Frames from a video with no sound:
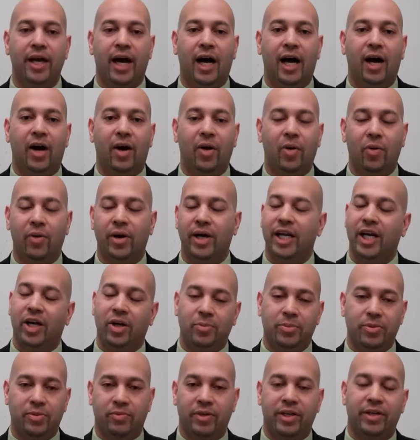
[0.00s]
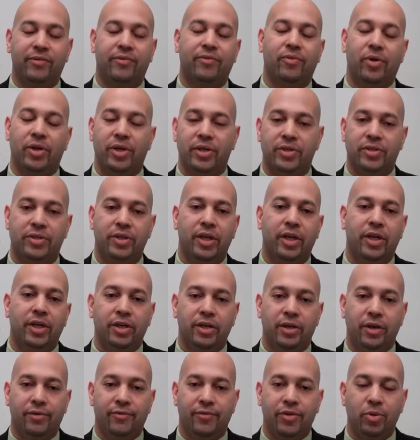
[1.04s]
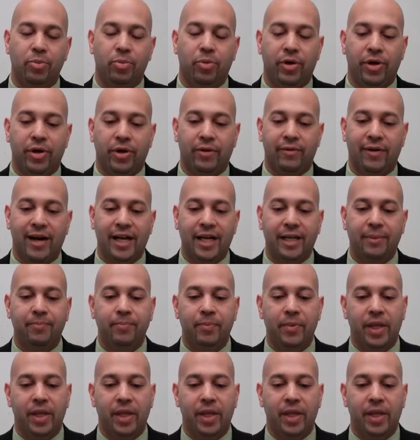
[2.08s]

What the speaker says: or it helps reinforce your viewpoint already.